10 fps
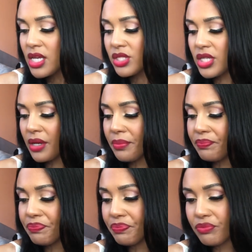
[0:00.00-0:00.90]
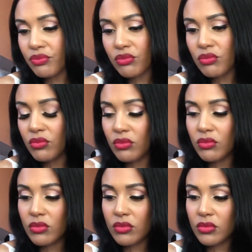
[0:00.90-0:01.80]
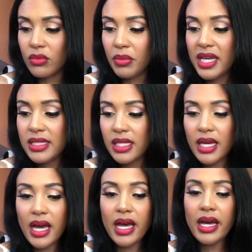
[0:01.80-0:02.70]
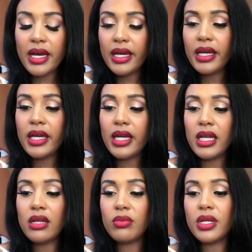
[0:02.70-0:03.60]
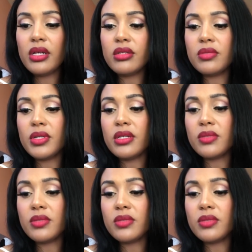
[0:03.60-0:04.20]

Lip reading: So pacing guide, what else? So